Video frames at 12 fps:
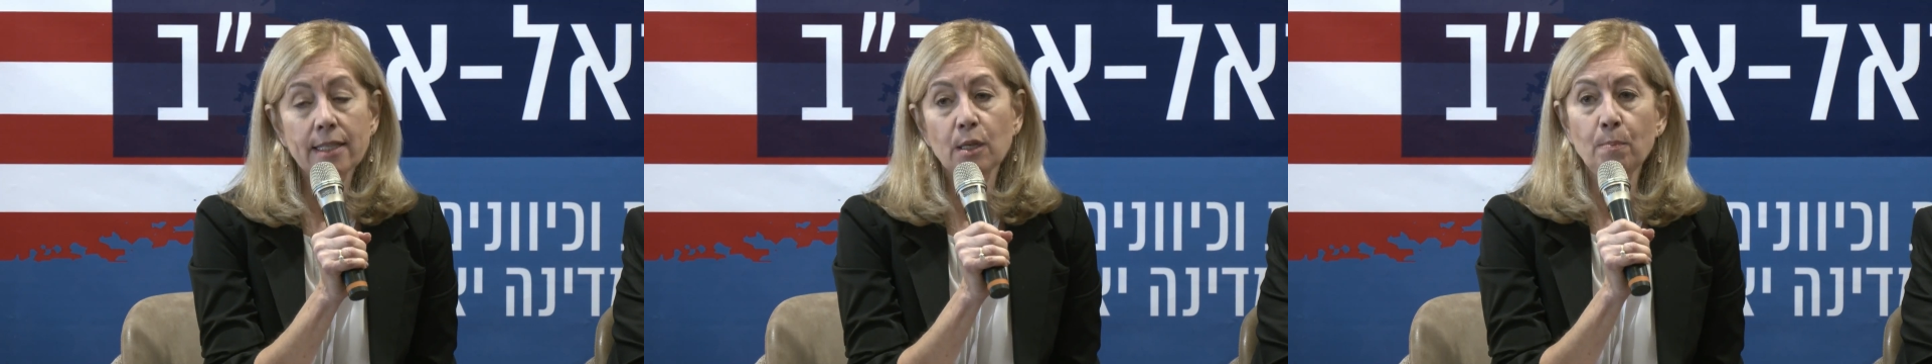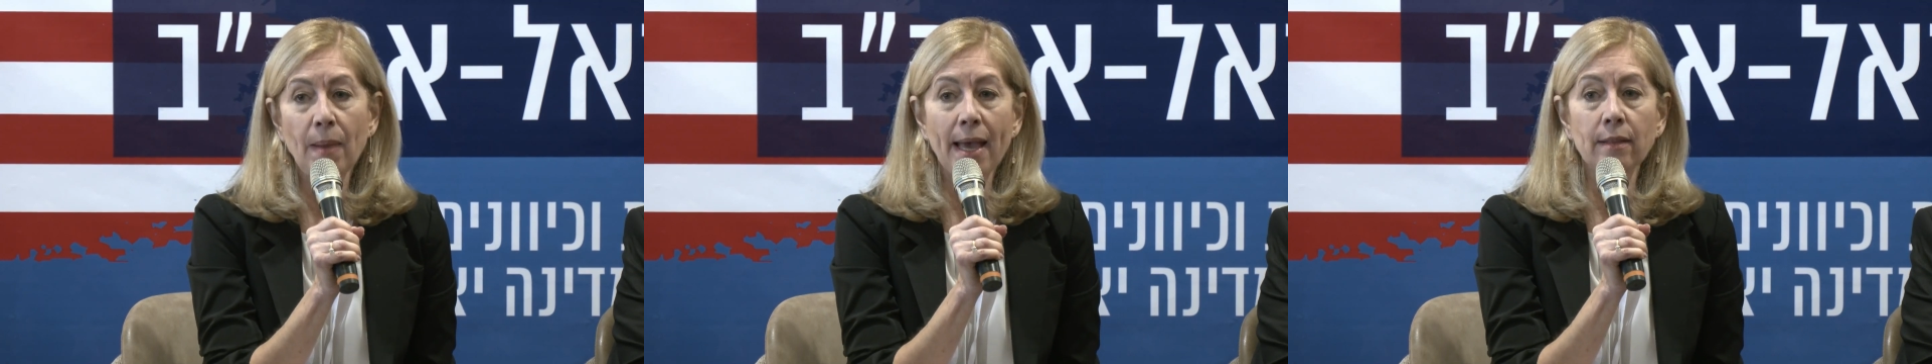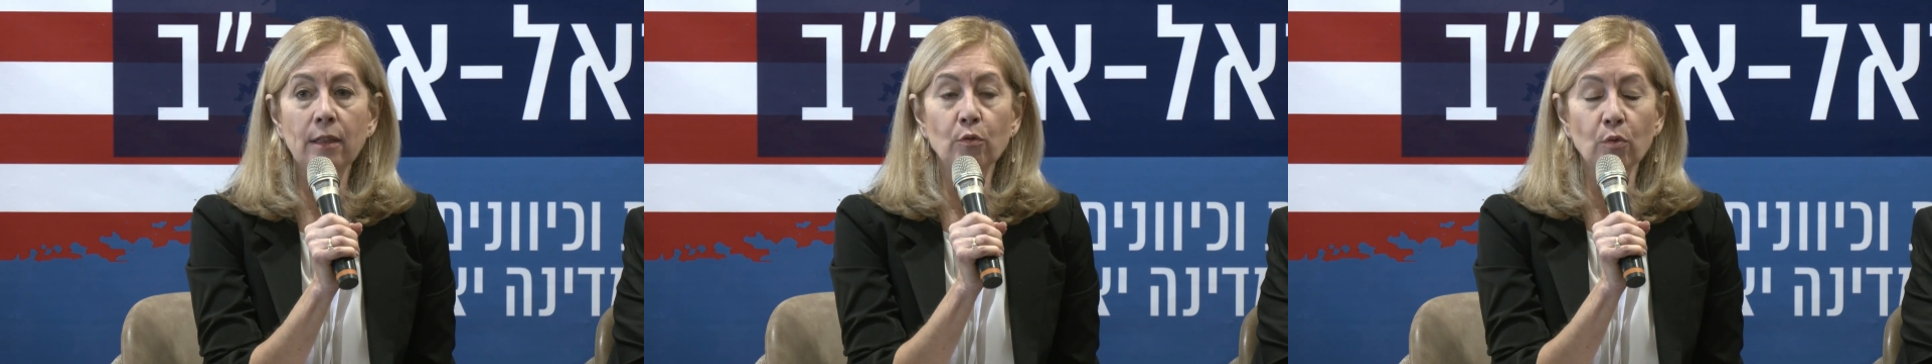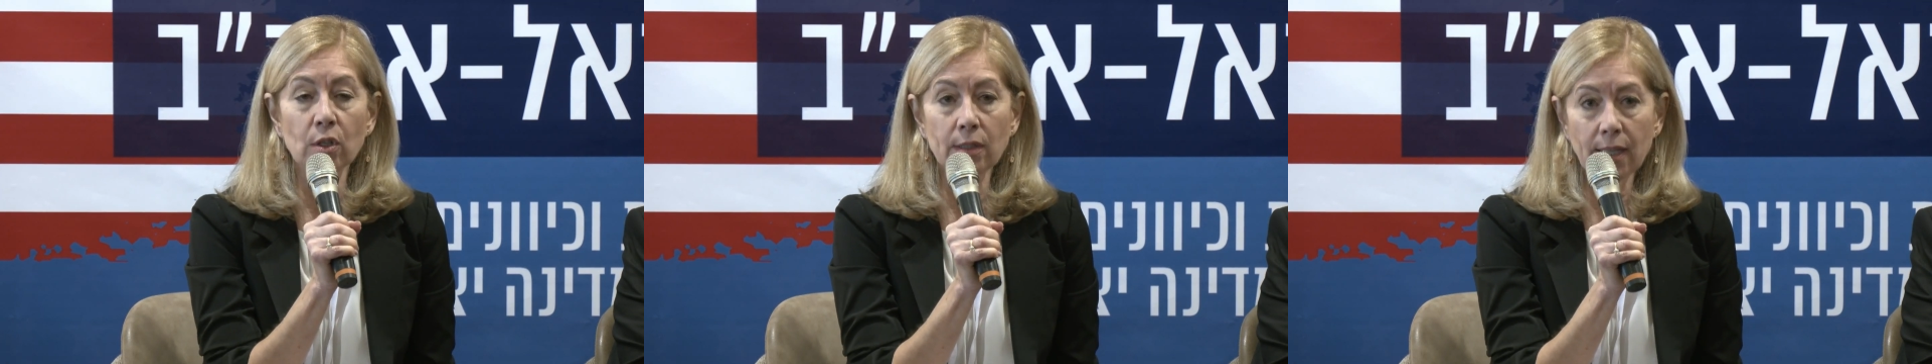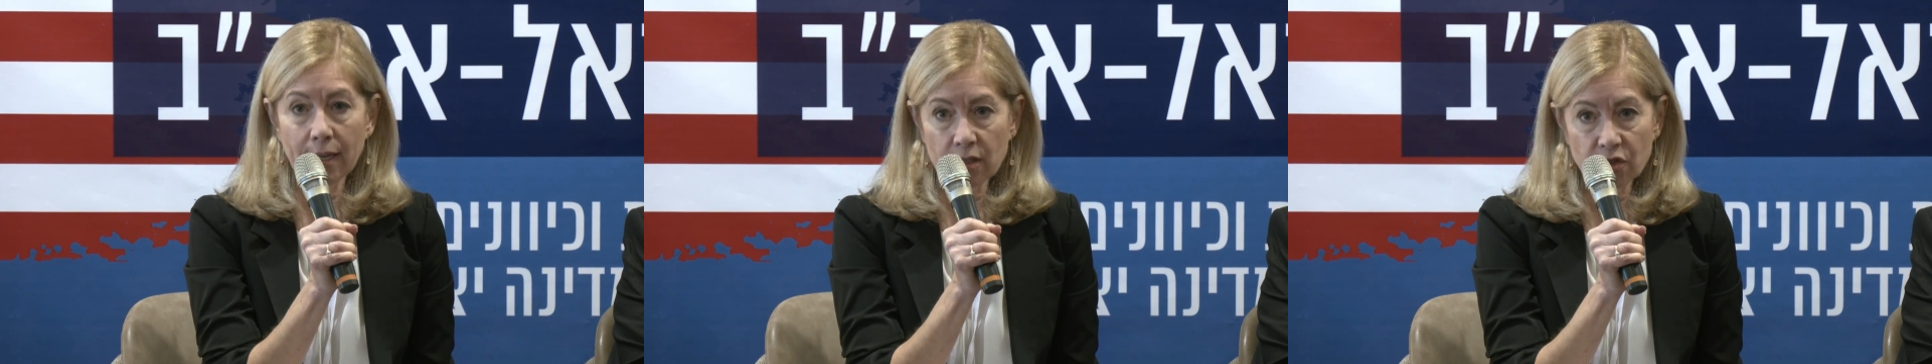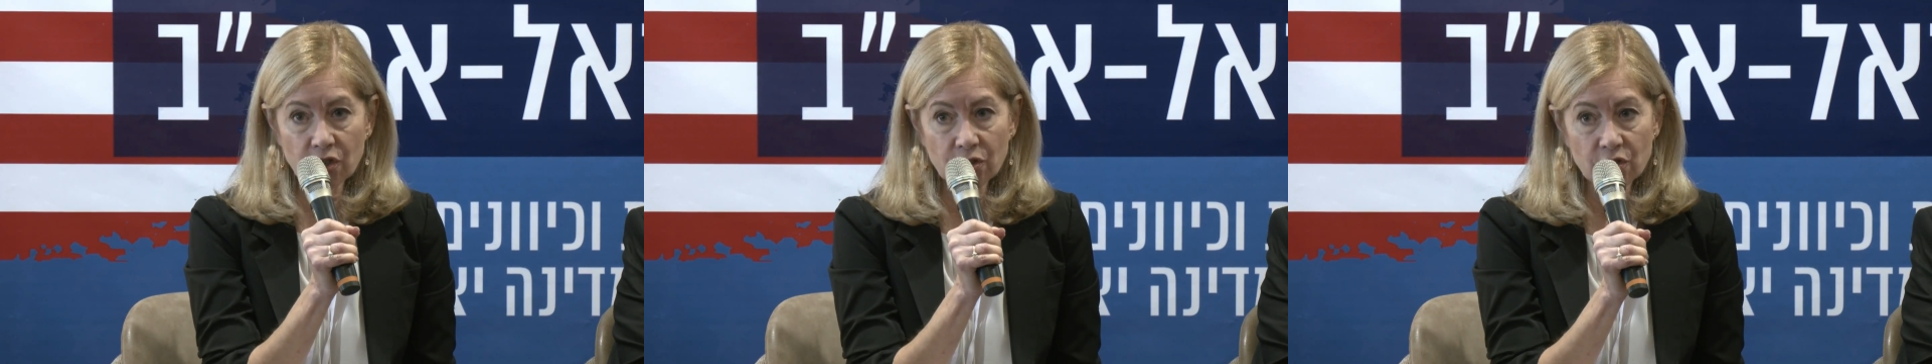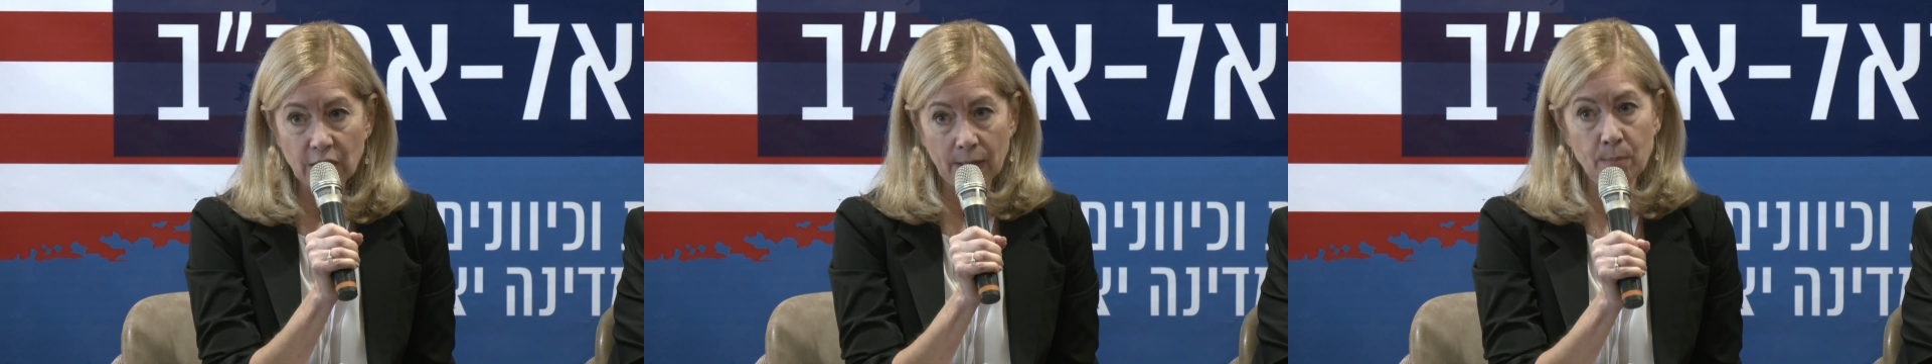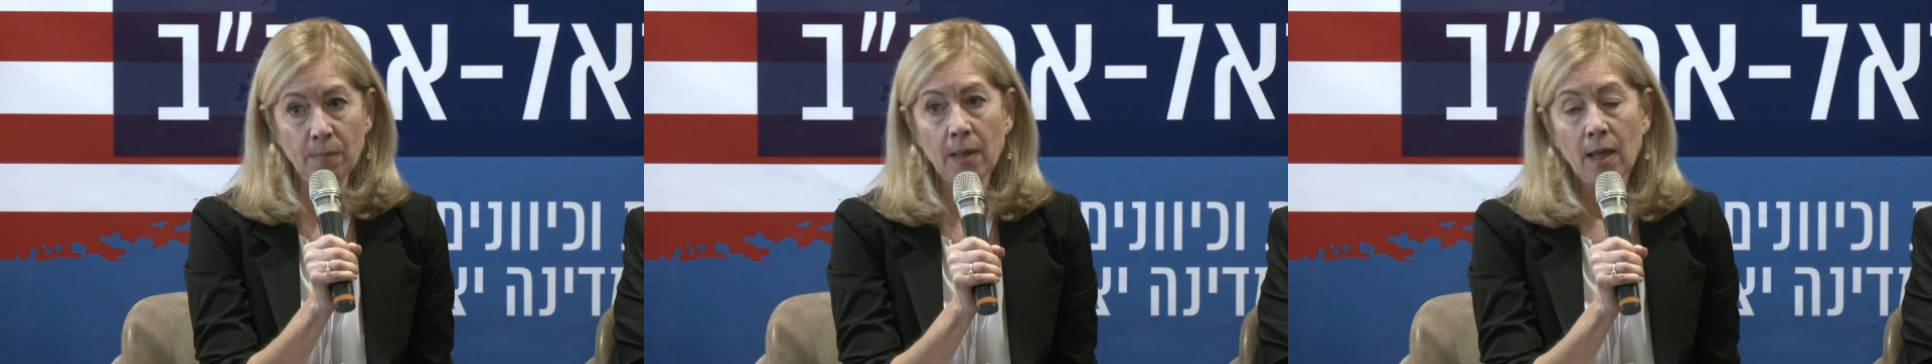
it's about the relationship